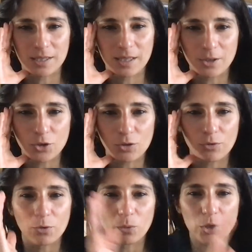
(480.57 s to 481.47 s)

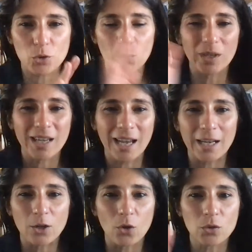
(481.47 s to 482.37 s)
distinction for which we
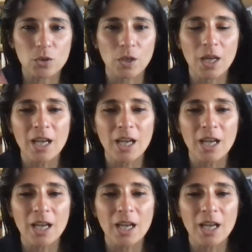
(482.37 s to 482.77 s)
cannot